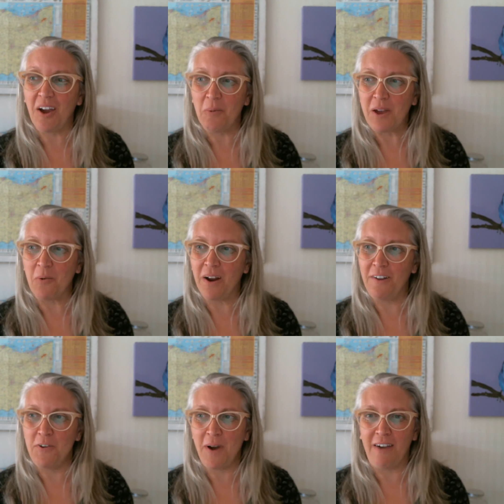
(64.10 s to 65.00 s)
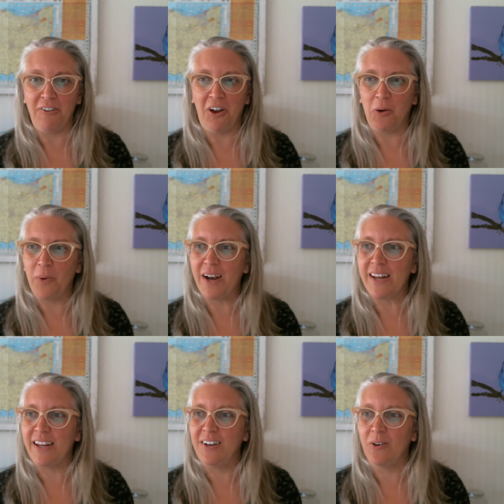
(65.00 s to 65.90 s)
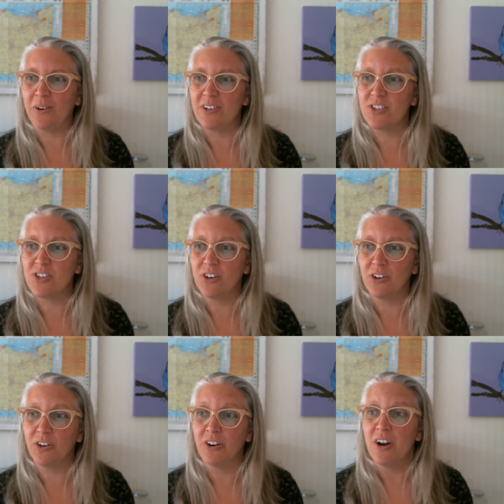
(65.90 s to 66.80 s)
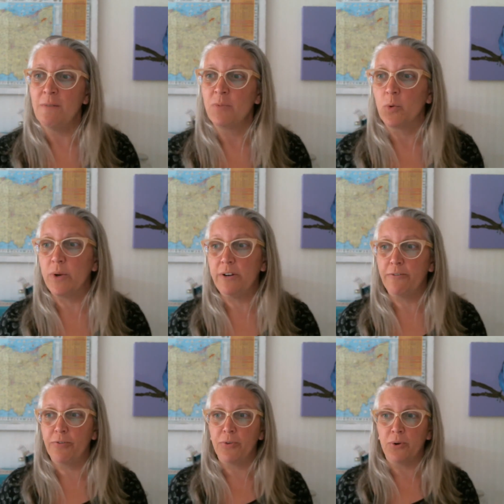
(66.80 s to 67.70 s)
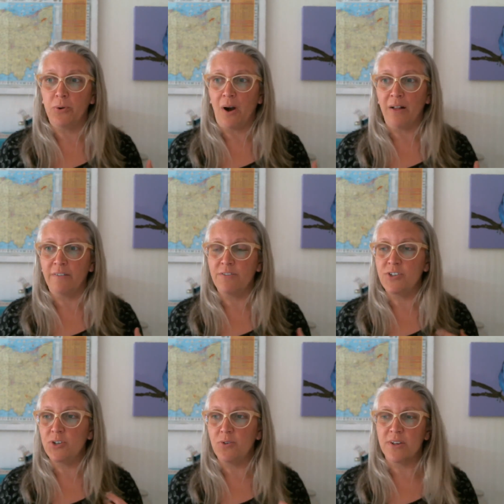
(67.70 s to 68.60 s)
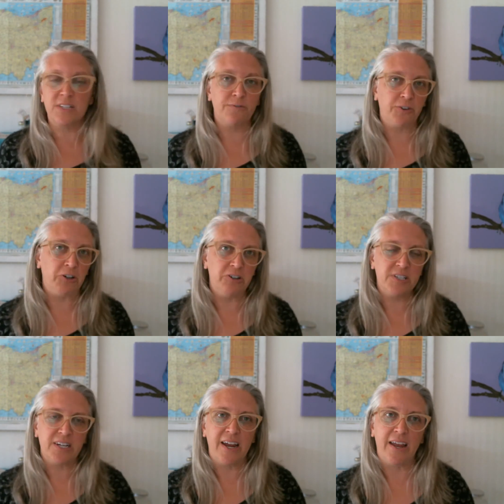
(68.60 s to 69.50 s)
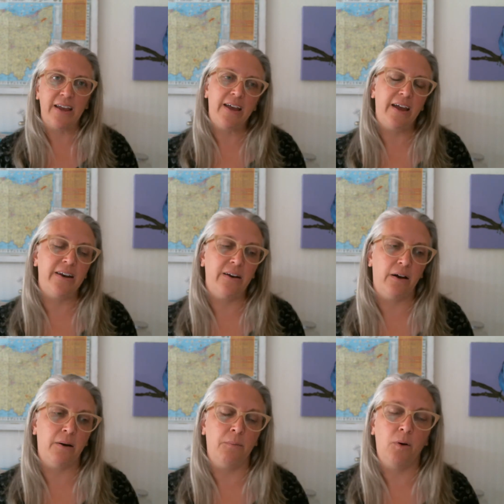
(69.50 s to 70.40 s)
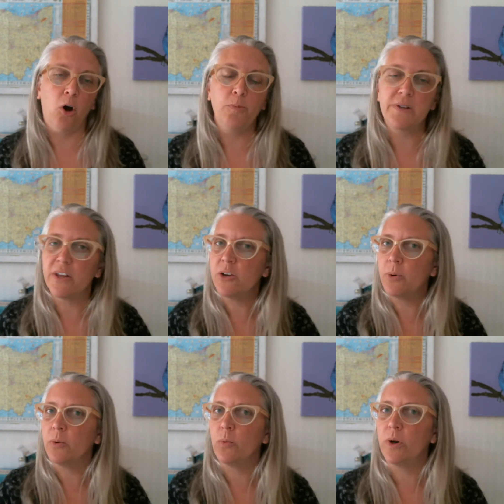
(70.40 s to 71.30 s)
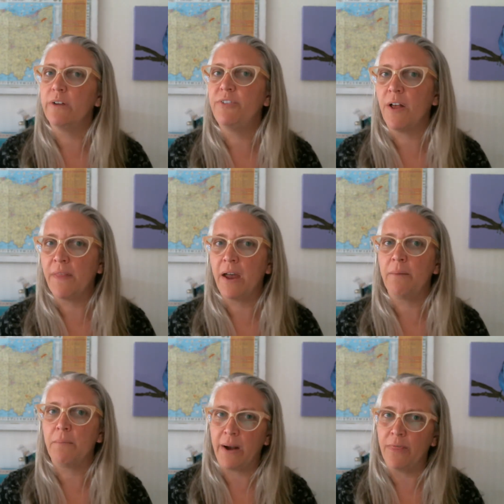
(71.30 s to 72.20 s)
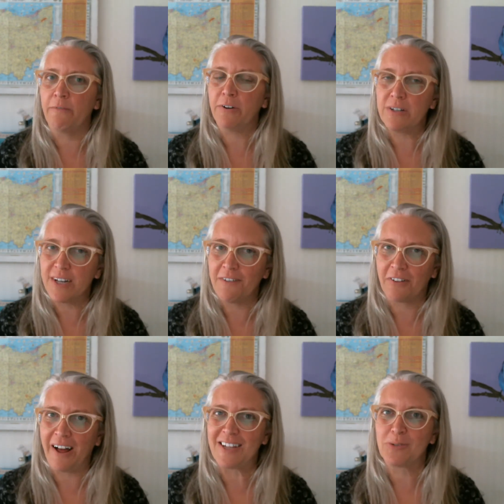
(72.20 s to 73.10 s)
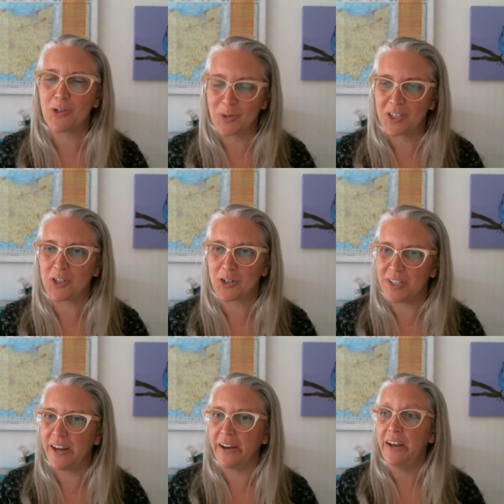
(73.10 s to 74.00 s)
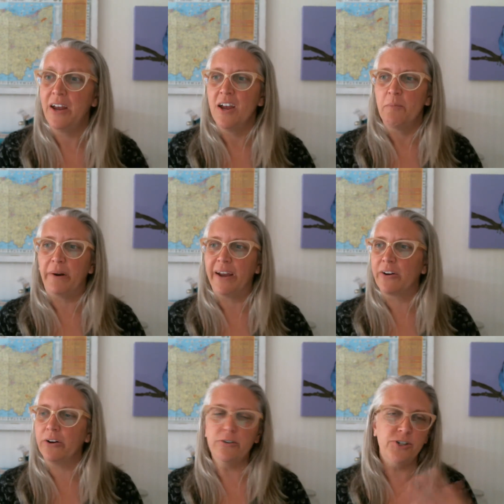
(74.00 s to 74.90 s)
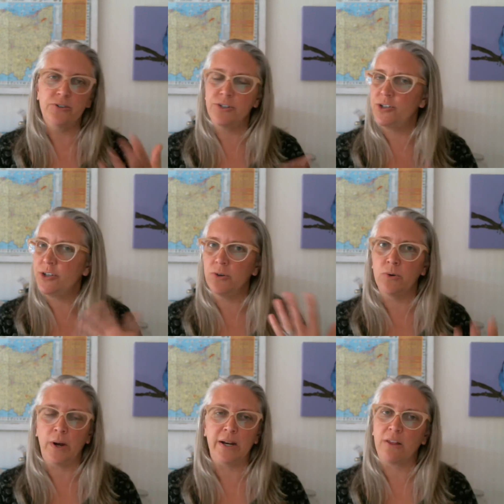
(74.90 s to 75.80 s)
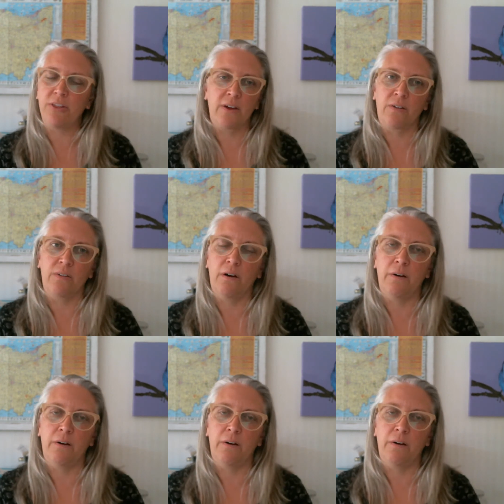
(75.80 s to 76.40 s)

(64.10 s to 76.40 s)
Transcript: at week one, if you haven't already, notice your read through all of the do this first. I had hoped that you would have done that on the first day of class, which was Thursday, but I encourage you to do anything